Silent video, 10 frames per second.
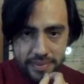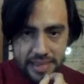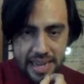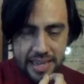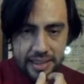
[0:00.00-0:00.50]

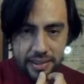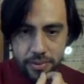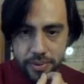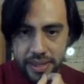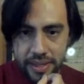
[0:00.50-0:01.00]
Knight
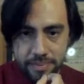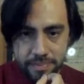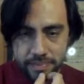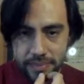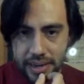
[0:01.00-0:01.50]
d3,
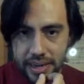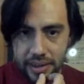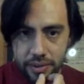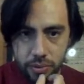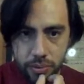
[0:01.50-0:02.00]
king
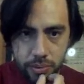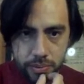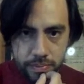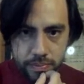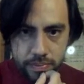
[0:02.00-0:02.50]
e2,